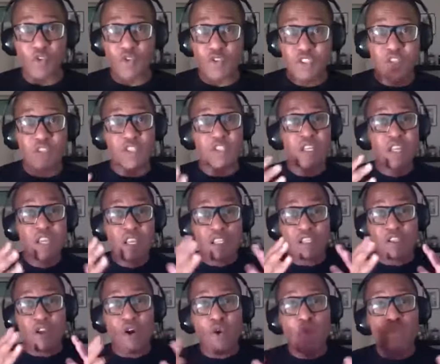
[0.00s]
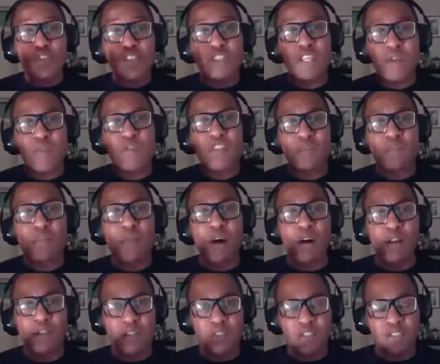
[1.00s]
So there's a whole series of
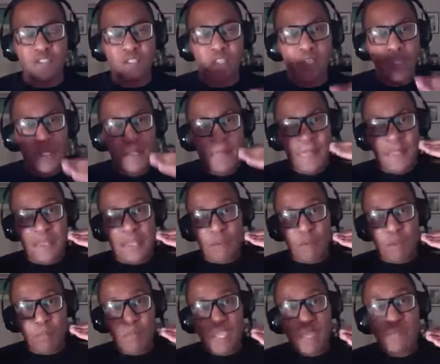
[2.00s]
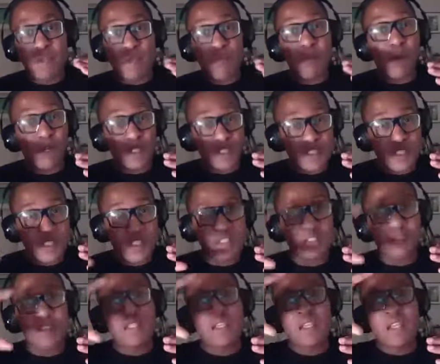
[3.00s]
markers that when people are monitored
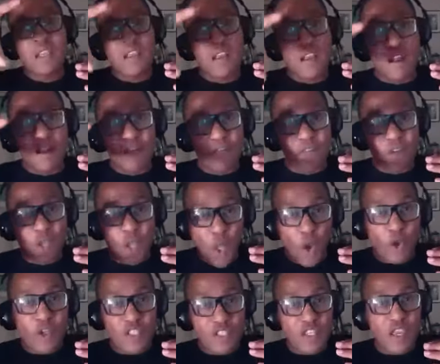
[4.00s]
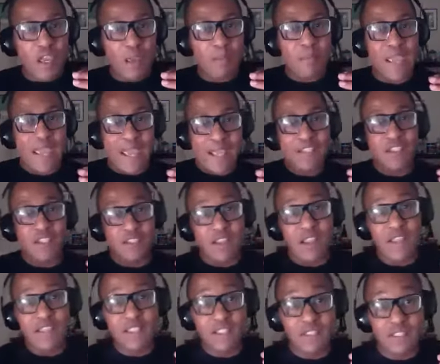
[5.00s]
for long-term exercise
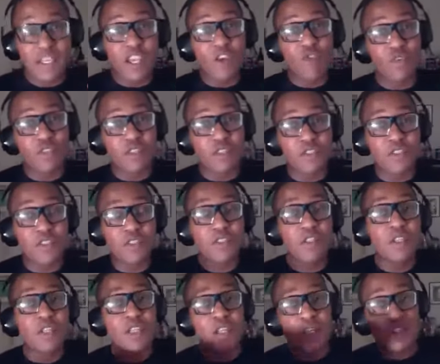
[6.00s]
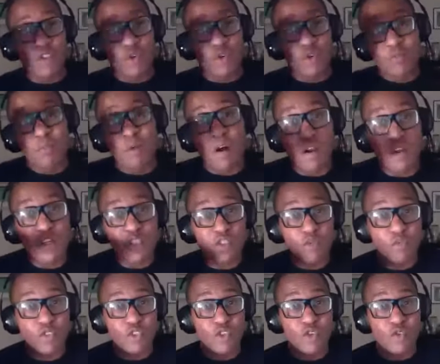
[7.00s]
adherence, those markers are
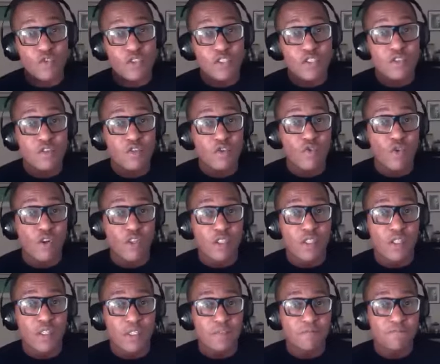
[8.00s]
reduced chronically.